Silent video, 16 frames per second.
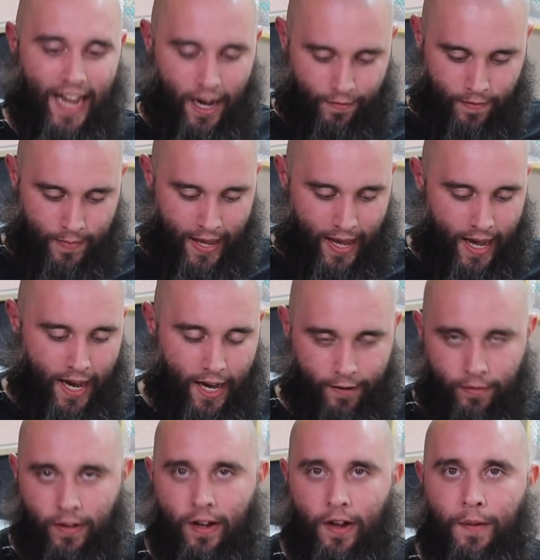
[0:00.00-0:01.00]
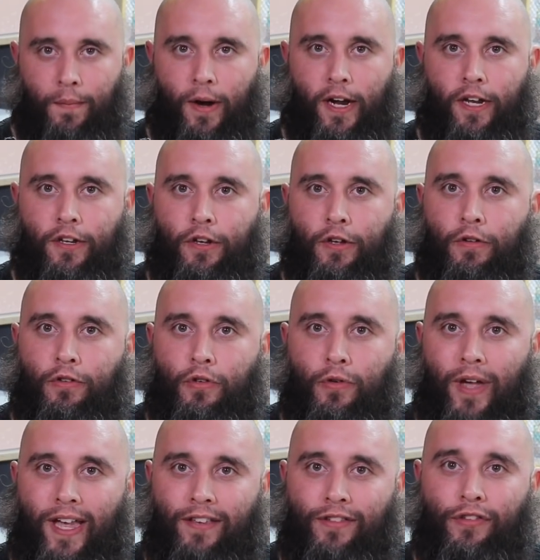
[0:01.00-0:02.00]
Guy from the Hive, bringing you
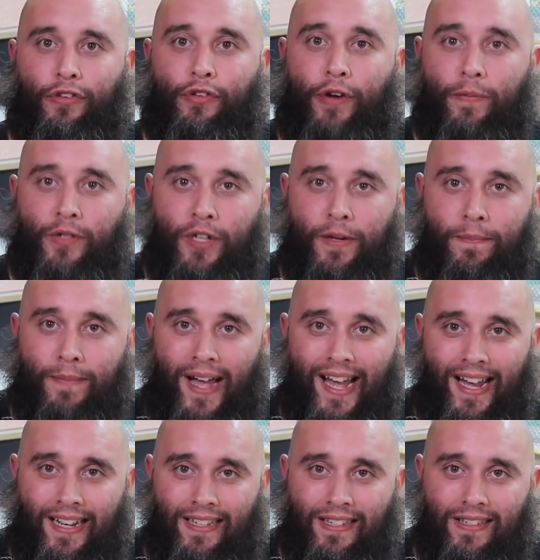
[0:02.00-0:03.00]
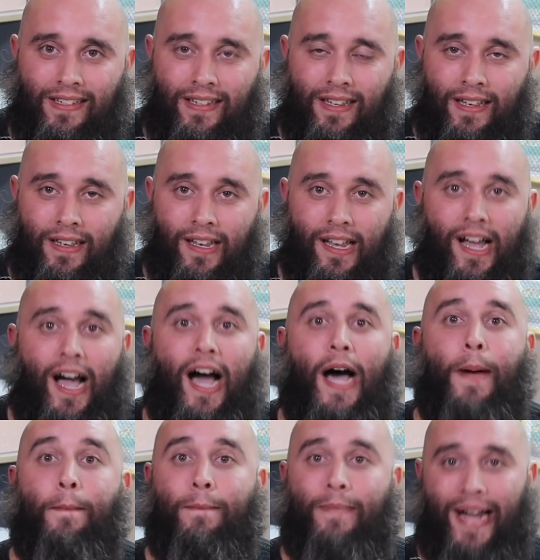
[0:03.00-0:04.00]
to a subscription box
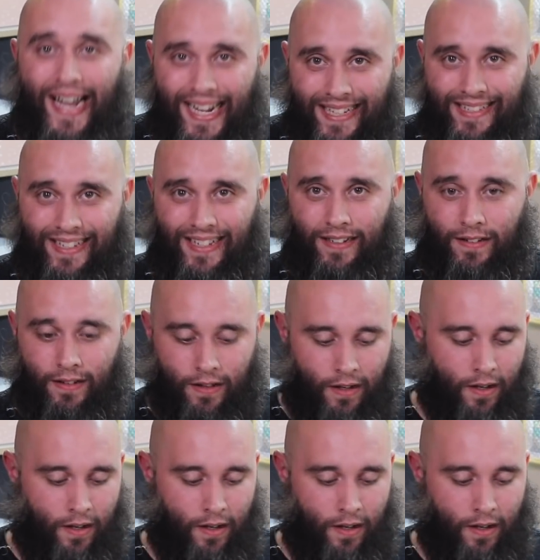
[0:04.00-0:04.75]
unboxing.